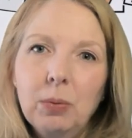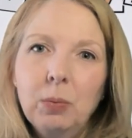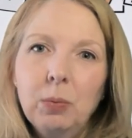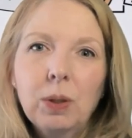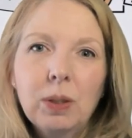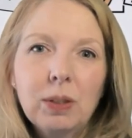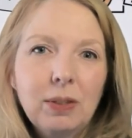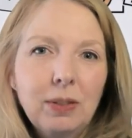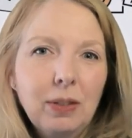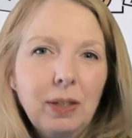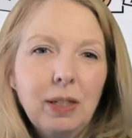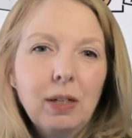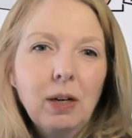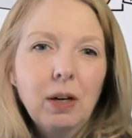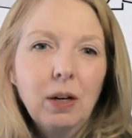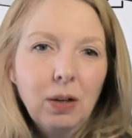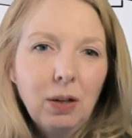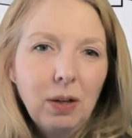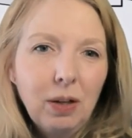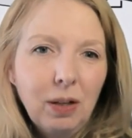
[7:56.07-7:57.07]
words
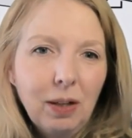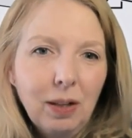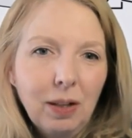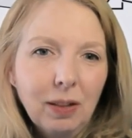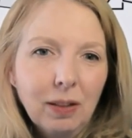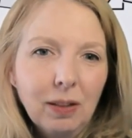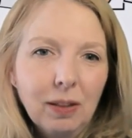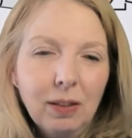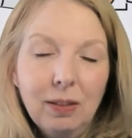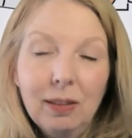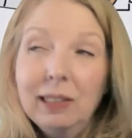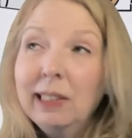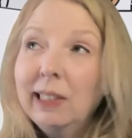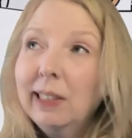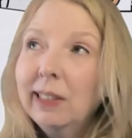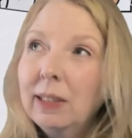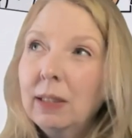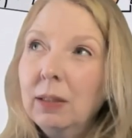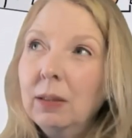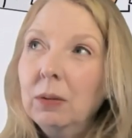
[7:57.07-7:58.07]
like all.
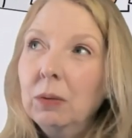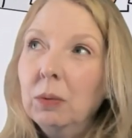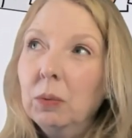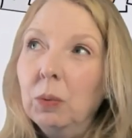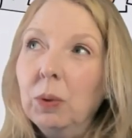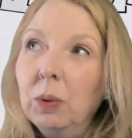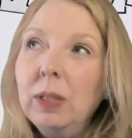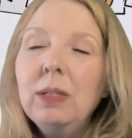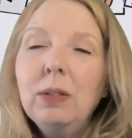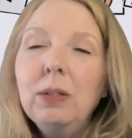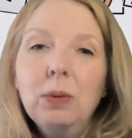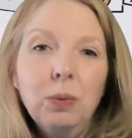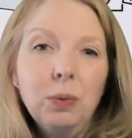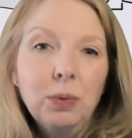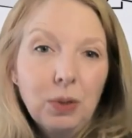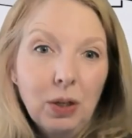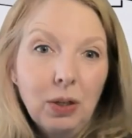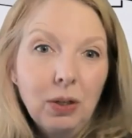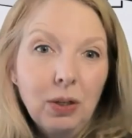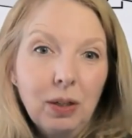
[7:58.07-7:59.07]
We
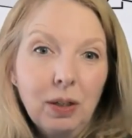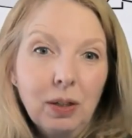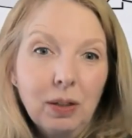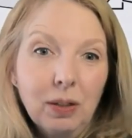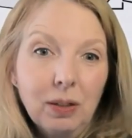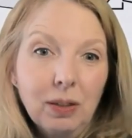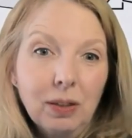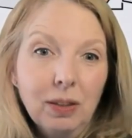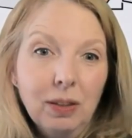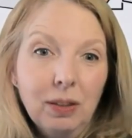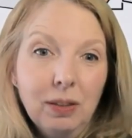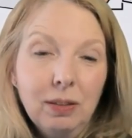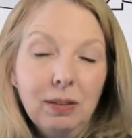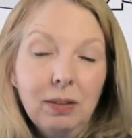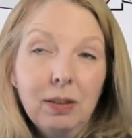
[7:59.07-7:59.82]
use all